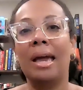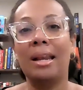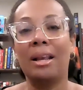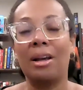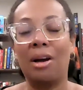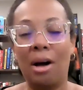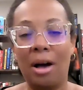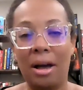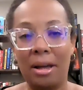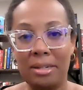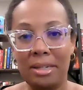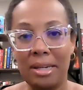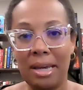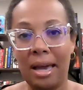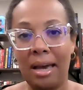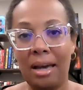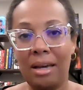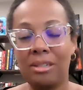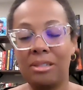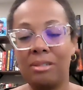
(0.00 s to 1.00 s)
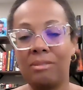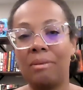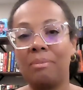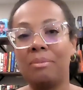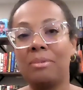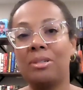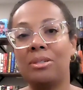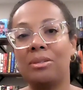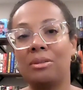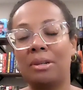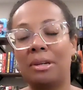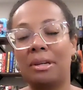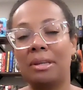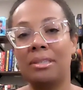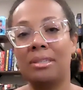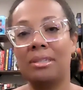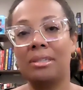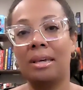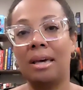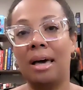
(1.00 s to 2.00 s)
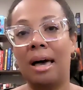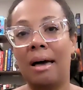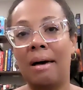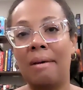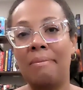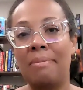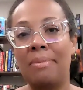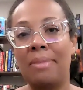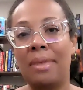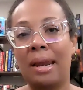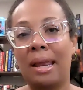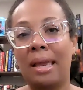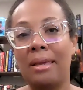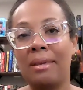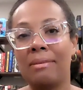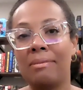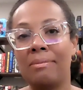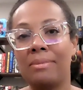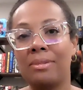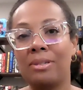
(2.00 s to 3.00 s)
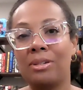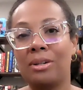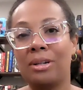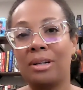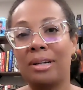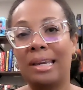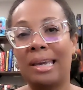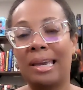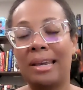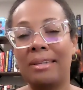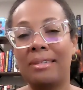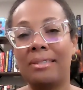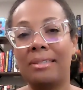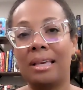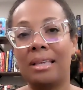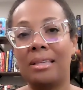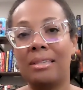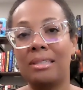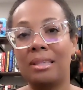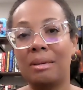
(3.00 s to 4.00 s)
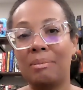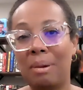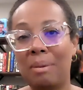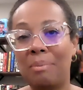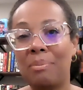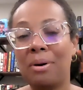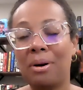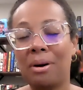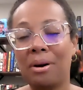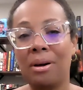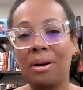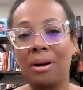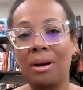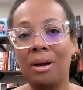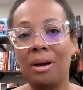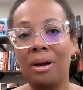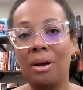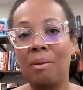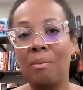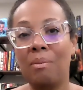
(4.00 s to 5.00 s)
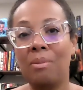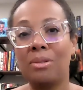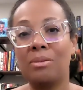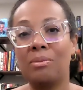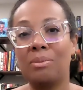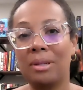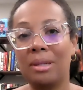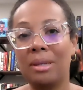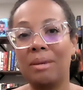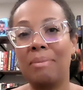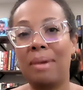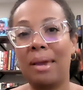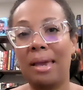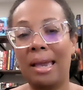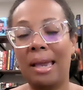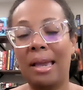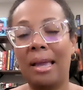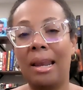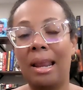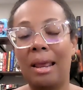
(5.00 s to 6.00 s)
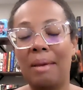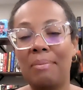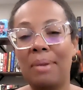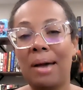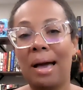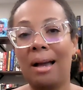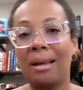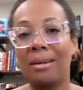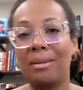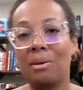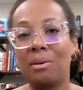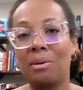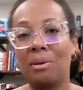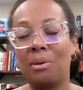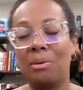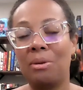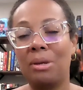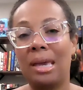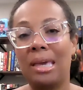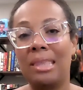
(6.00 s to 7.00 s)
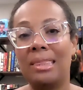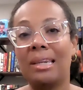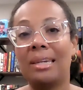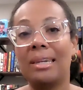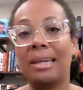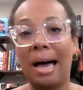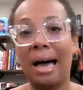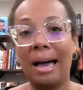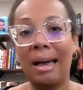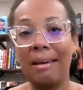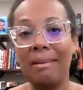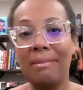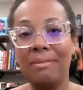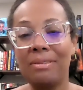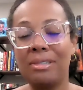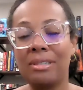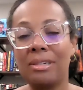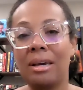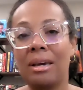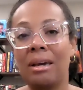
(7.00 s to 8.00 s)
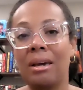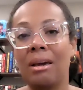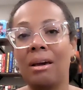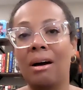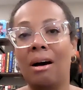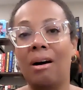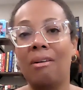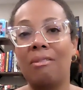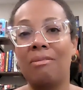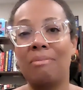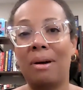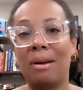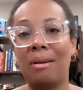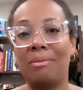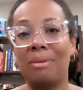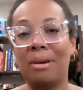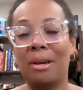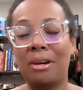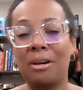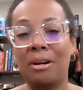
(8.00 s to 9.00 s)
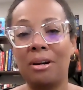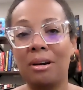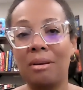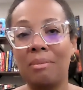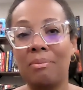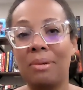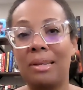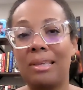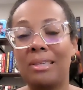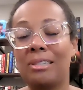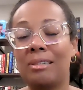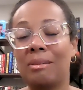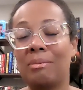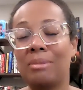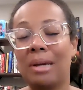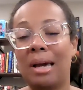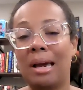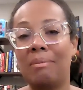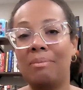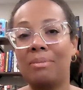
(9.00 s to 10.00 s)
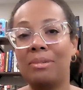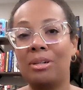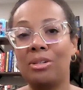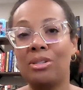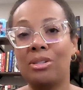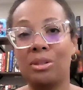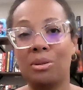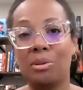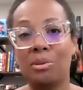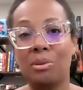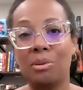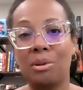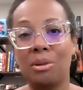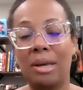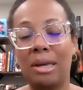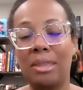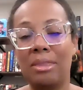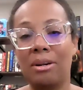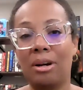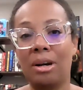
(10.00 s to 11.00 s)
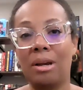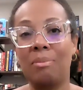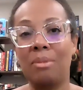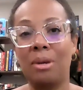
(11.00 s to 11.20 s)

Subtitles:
and contacts from students that I started to get a sense that my book was really making an impact not only in the lives of my reader, but in sometimes their school and their